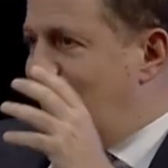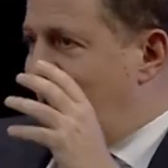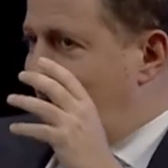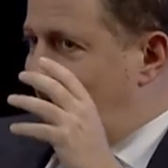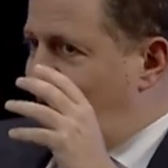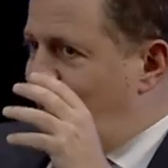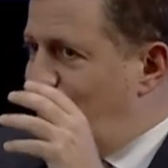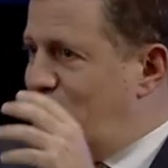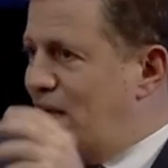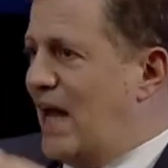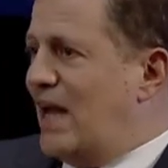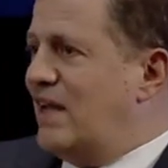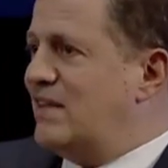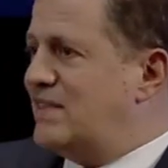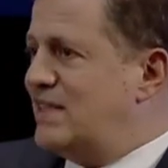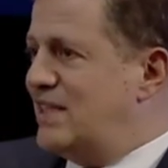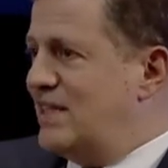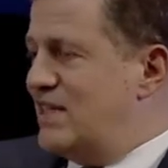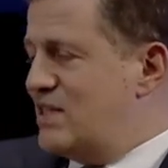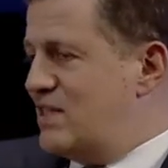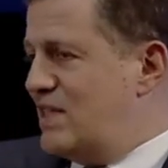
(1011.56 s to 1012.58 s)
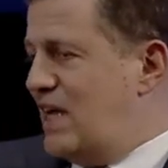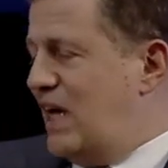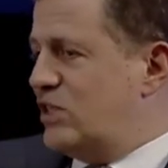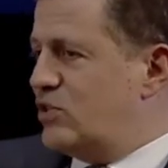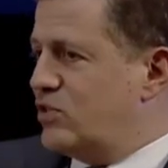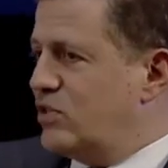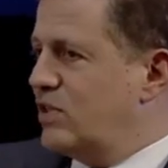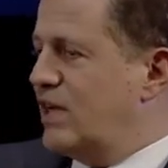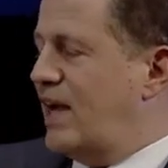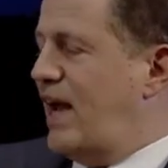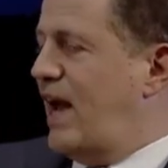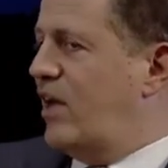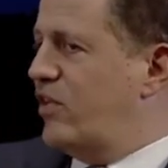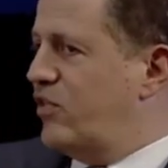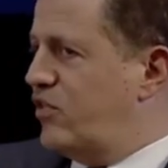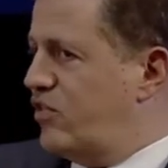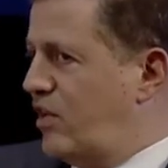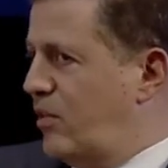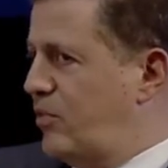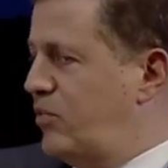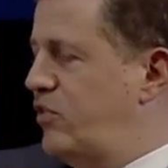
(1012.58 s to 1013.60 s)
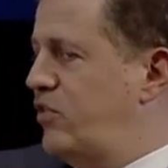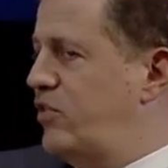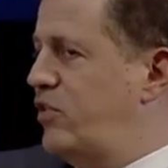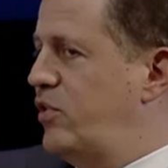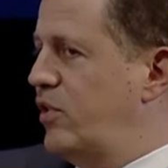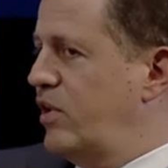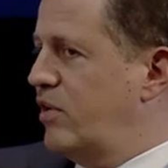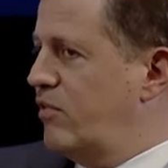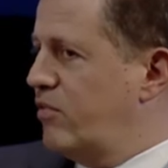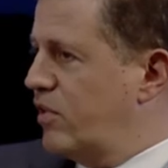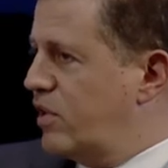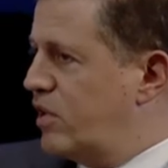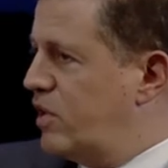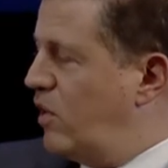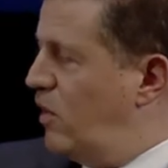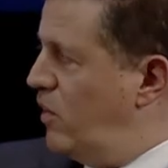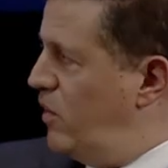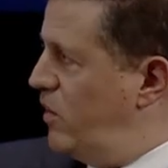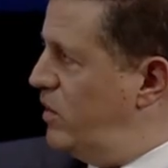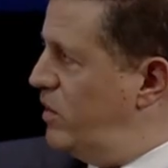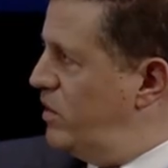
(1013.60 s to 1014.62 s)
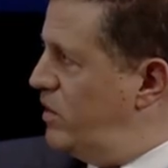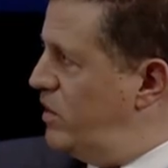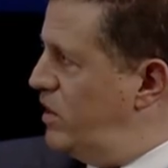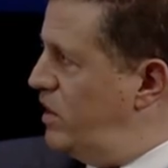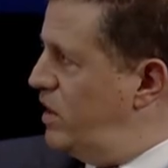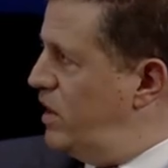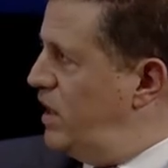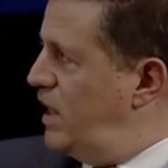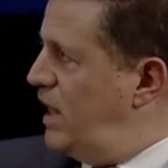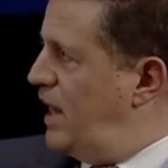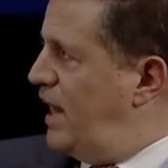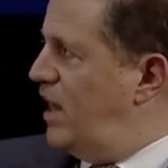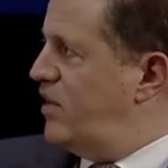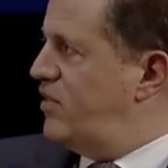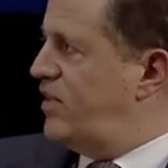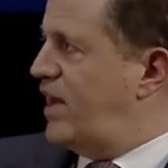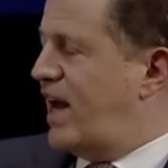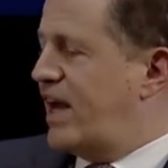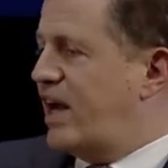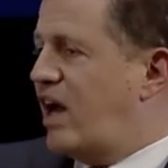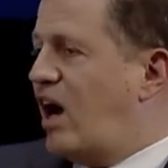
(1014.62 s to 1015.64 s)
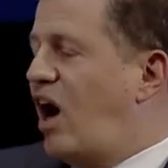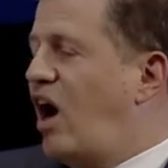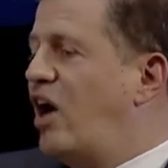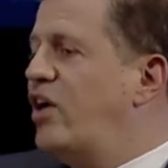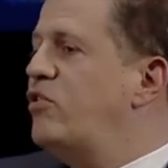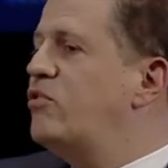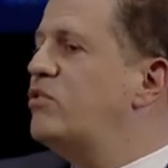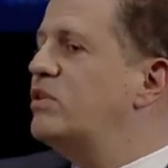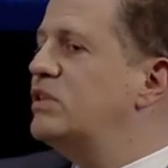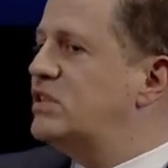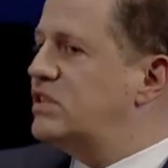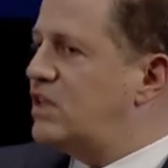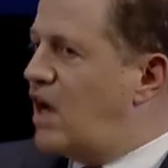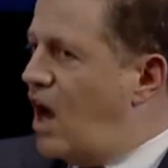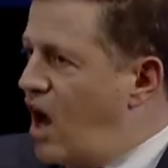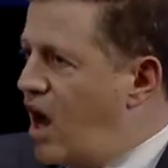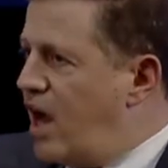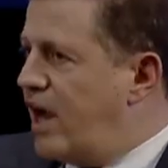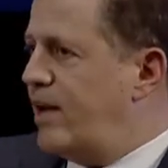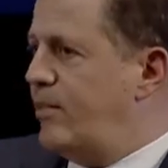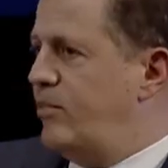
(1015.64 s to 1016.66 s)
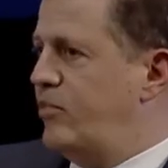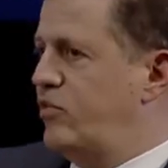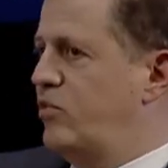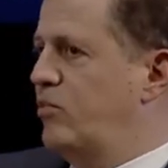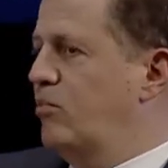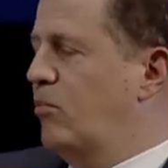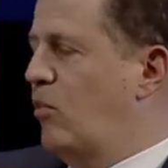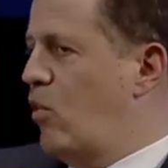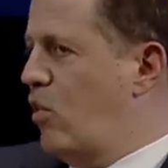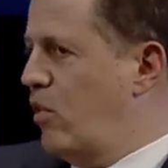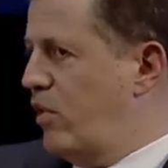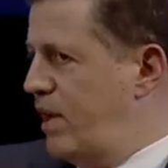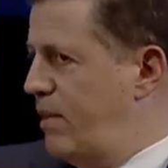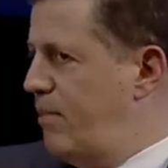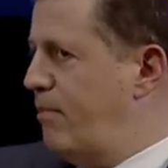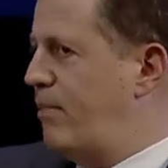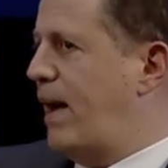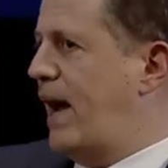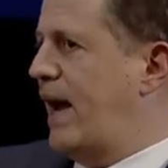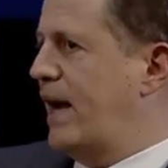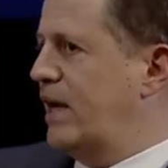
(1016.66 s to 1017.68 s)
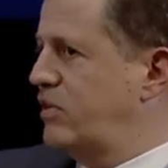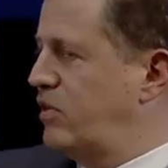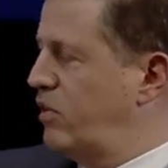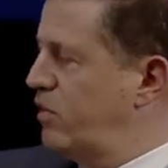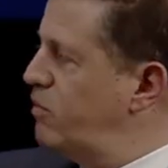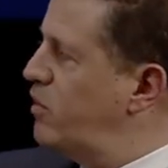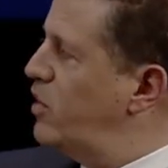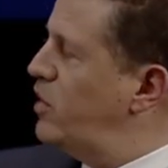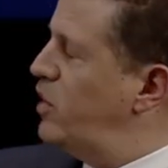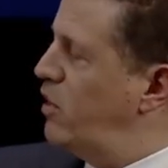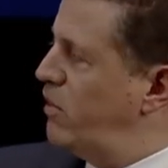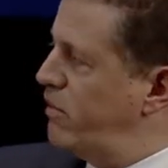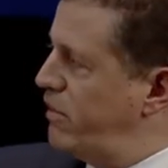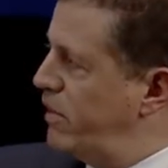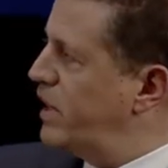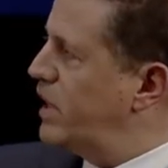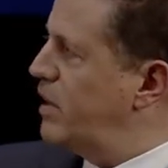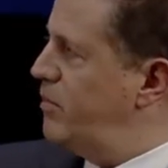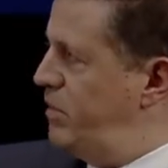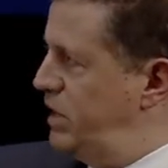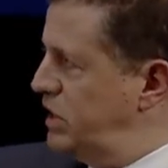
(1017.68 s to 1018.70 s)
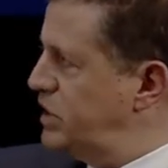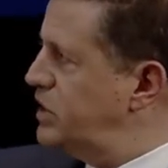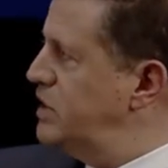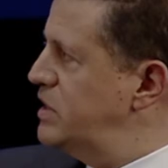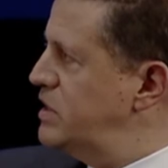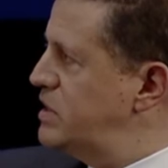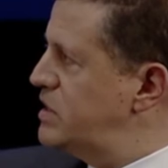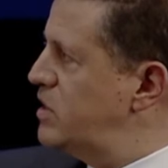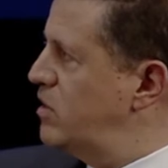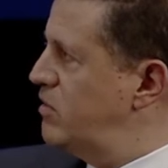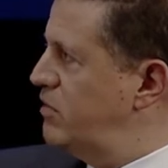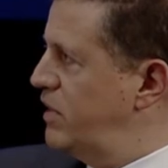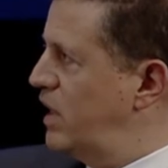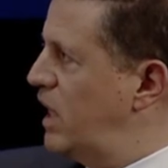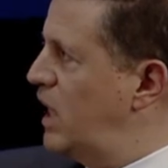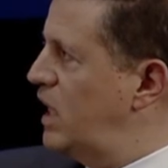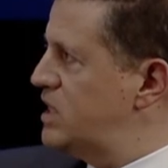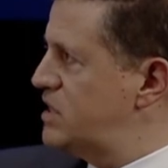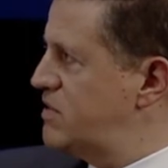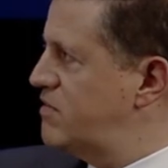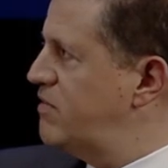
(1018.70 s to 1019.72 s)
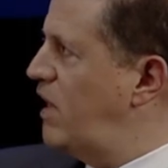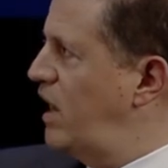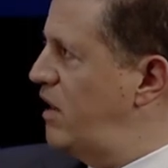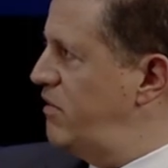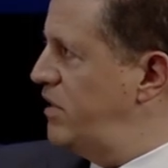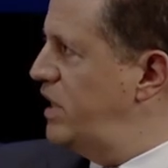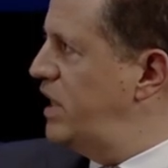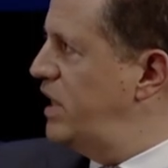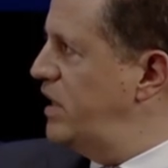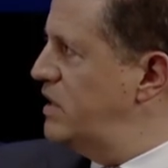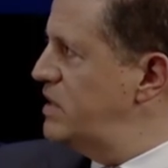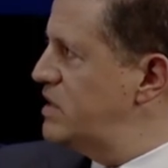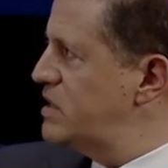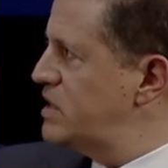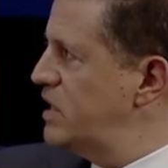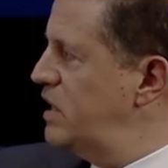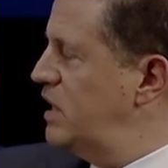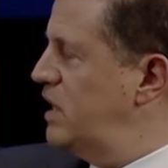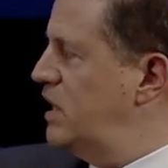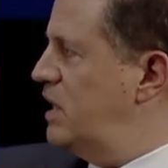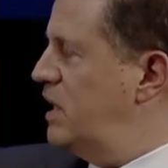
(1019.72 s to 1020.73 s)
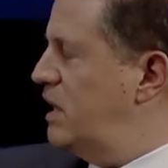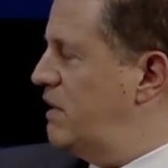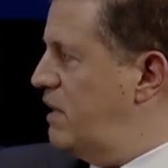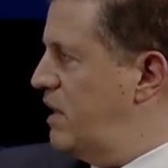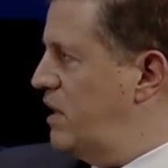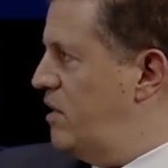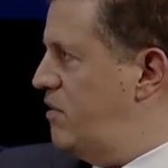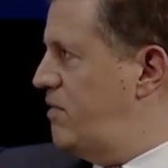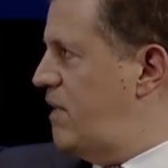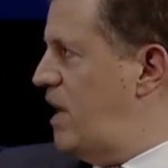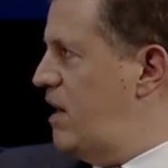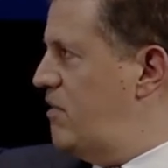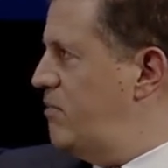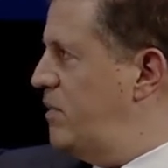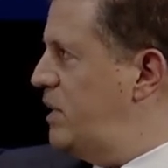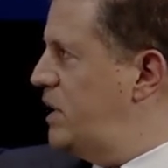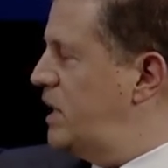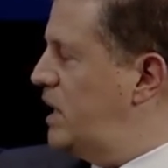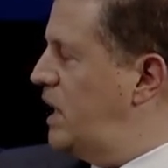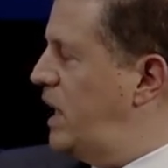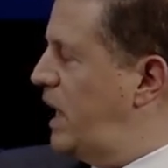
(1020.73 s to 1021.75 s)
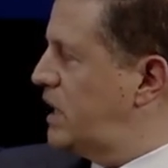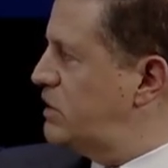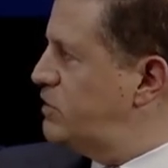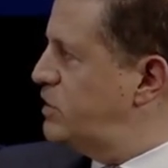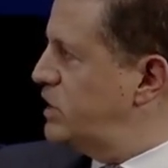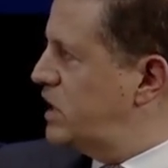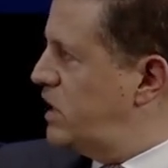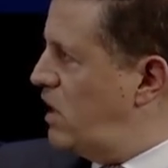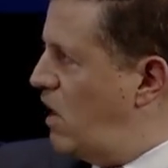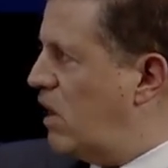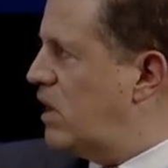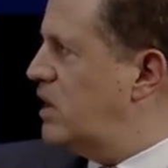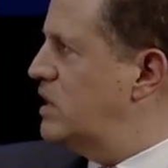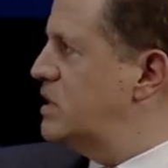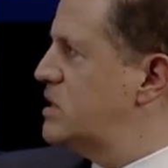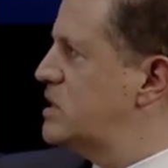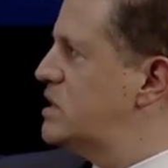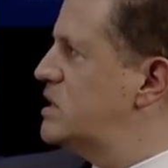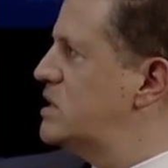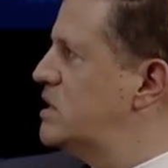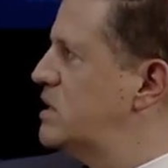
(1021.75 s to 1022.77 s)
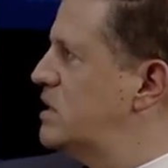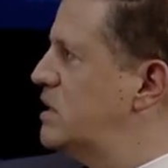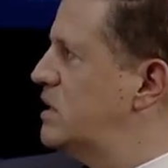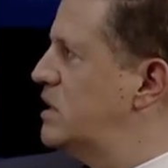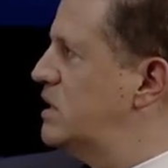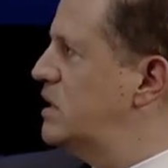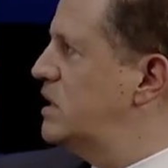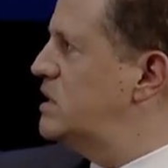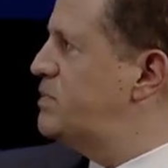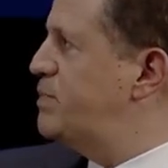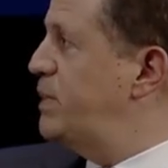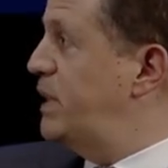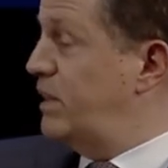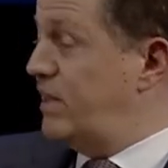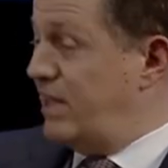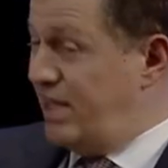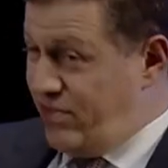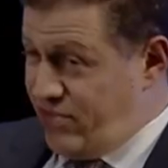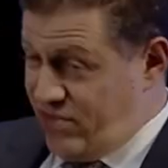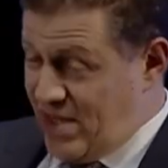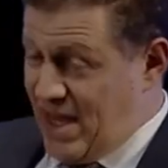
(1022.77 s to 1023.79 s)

the reality is natural gas substituting for coal has had 100 times more impact on lowering emissions over the last 5 years than the 5 million electric cars. It's